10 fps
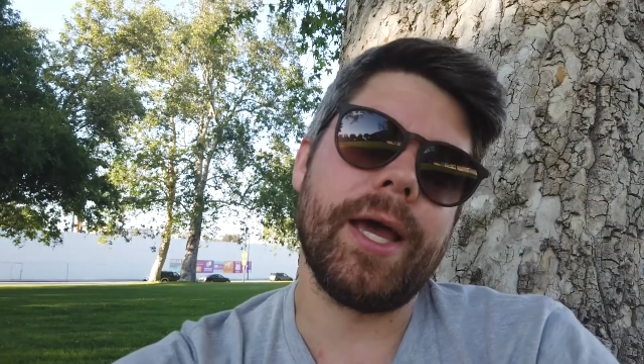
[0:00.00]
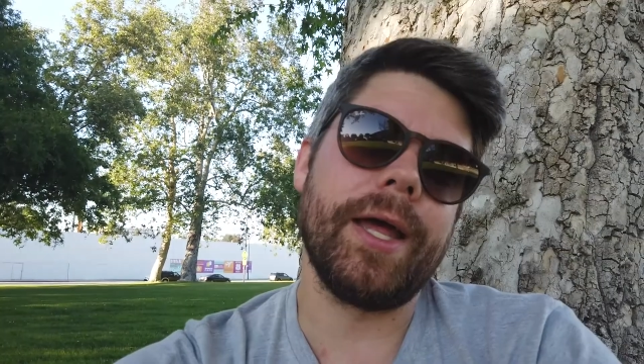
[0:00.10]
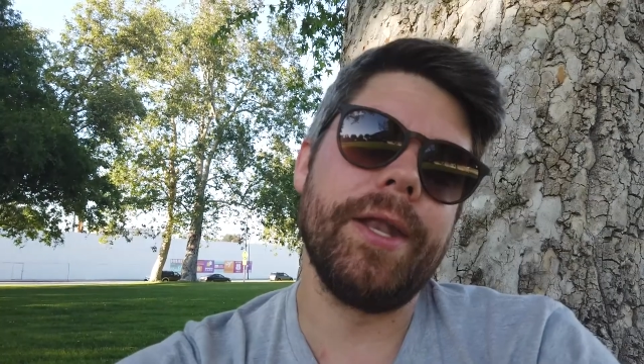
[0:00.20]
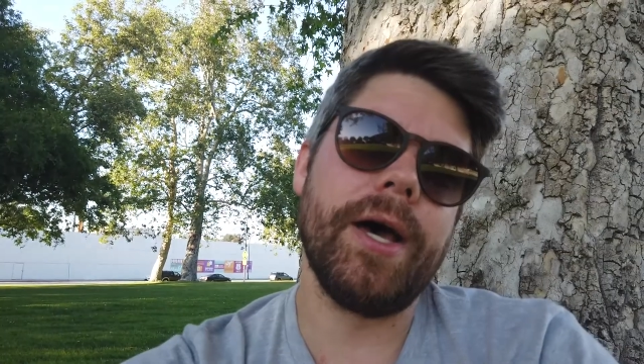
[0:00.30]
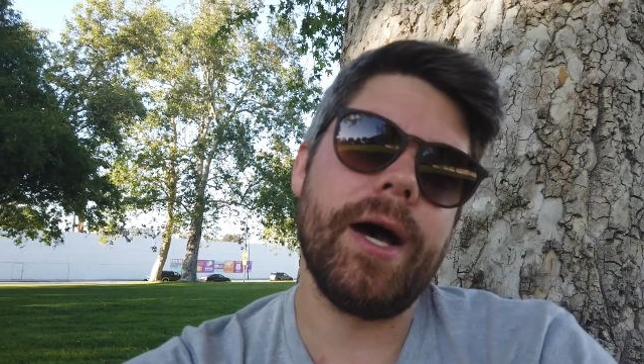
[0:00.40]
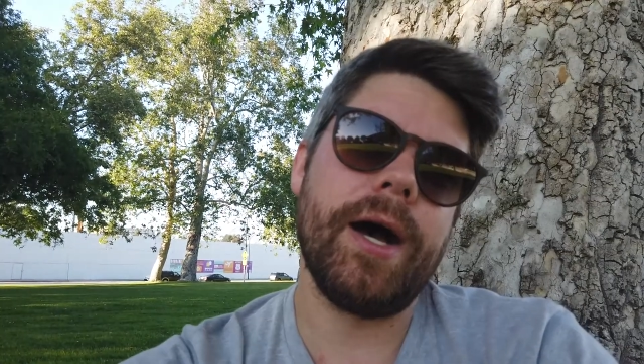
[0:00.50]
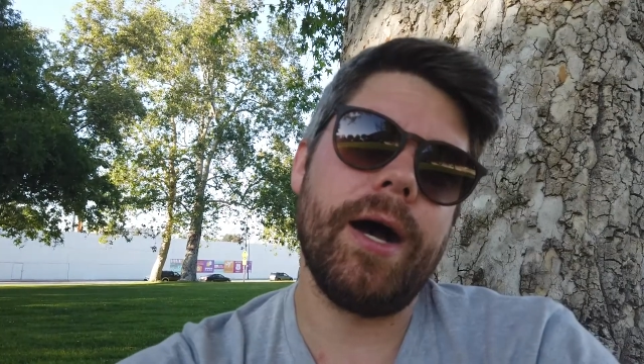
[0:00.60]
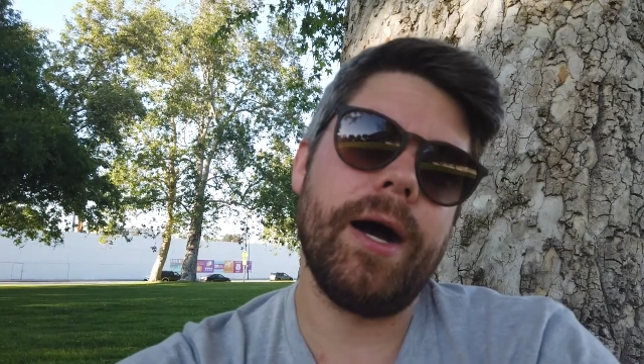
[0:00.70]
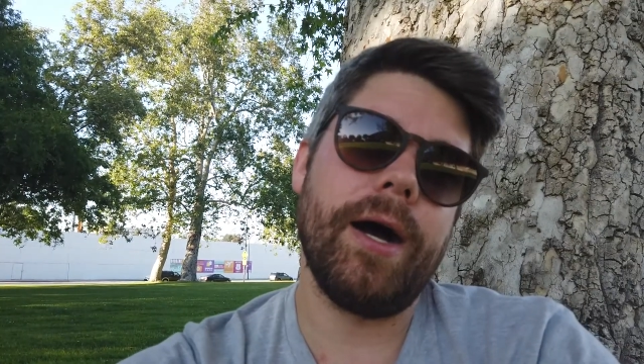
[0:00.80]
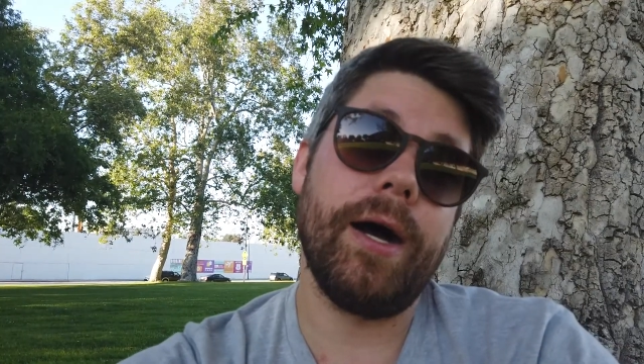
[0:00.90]
and
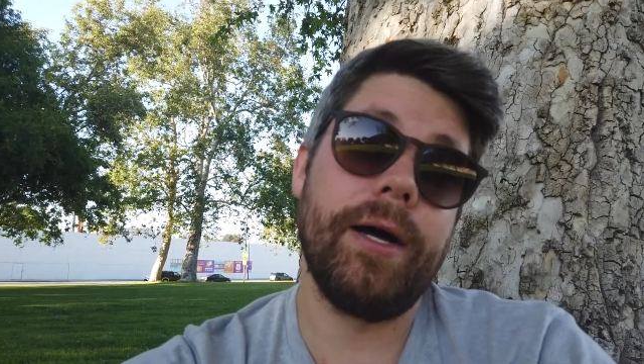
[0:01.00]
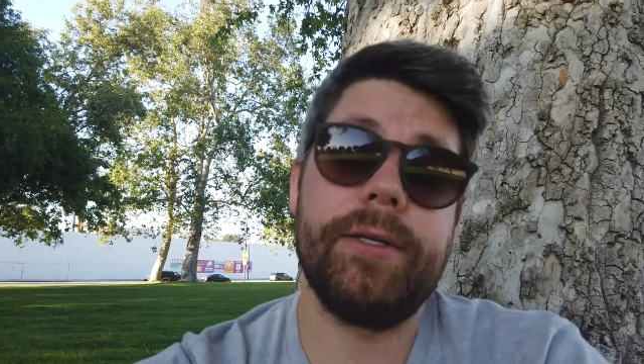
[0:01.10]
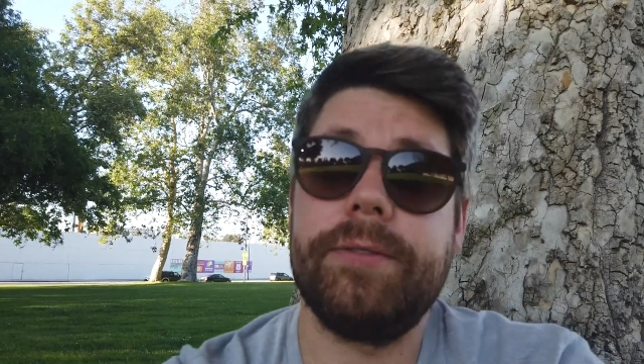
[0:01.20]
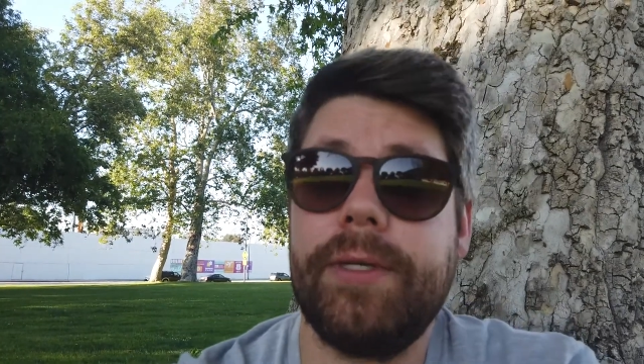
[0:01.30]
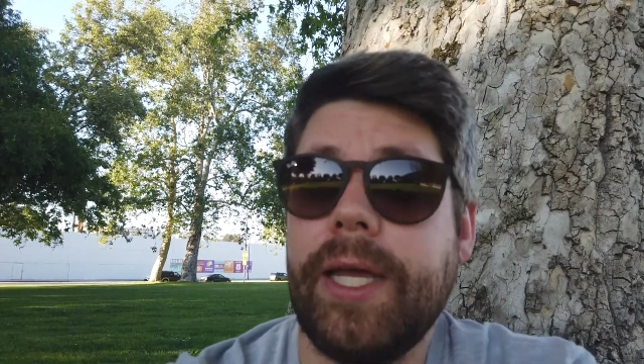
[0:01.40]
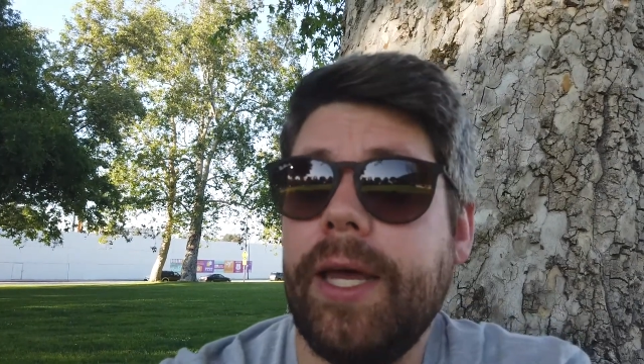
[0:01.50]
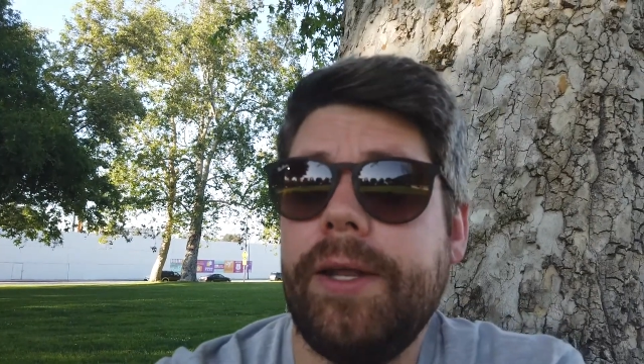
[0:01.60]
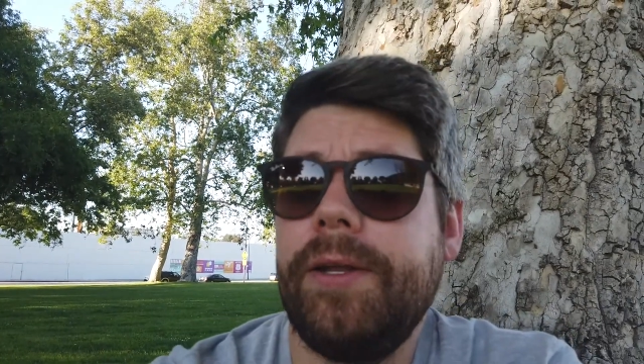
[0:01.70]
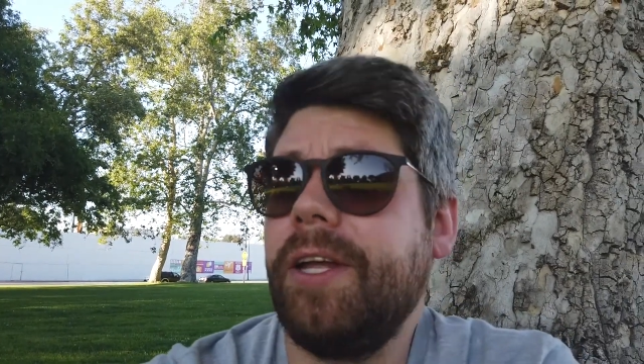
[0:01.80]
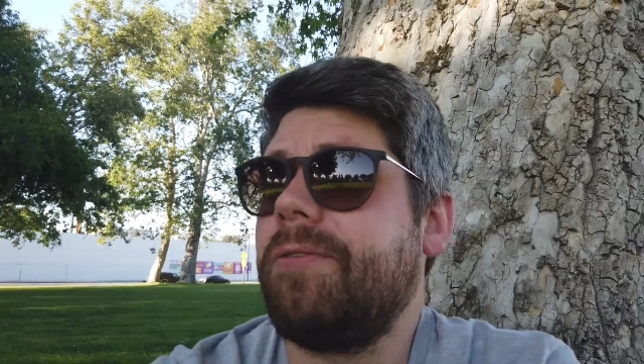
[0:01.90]
uh,
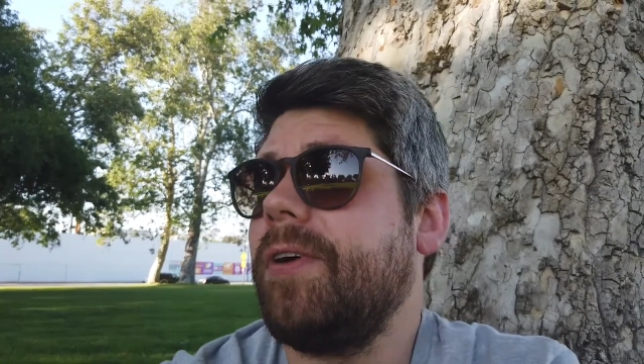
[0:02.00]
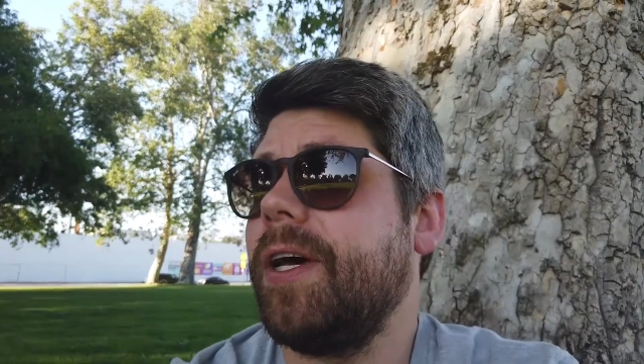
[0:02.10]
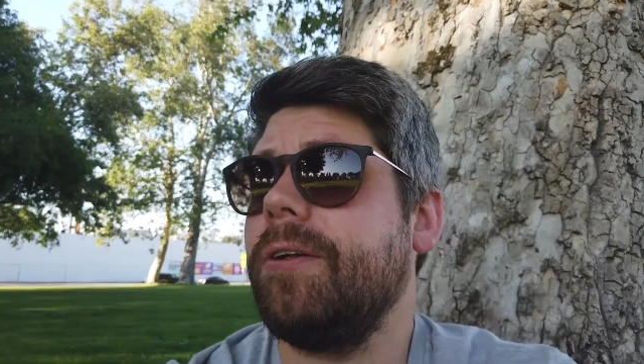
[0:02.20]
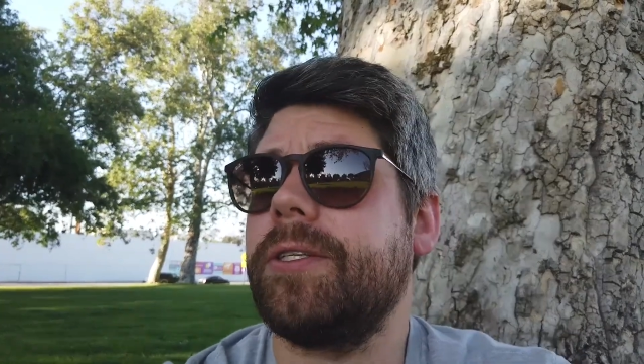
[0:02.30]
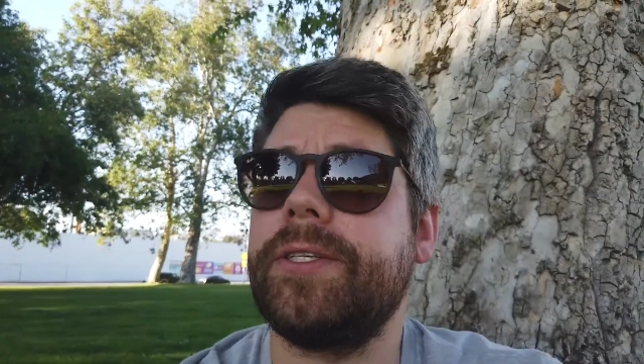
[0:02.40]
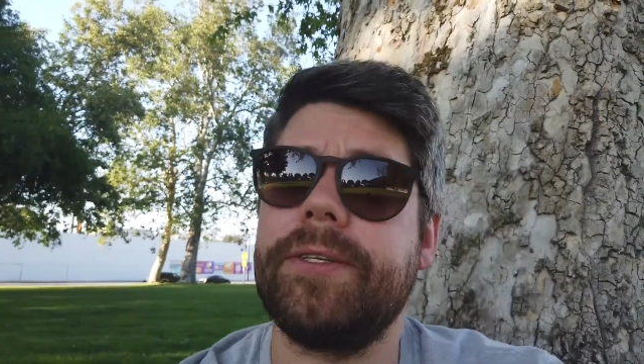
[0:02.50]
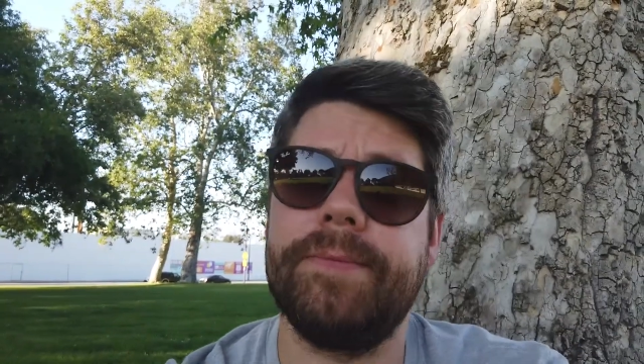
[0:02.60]
again it failed.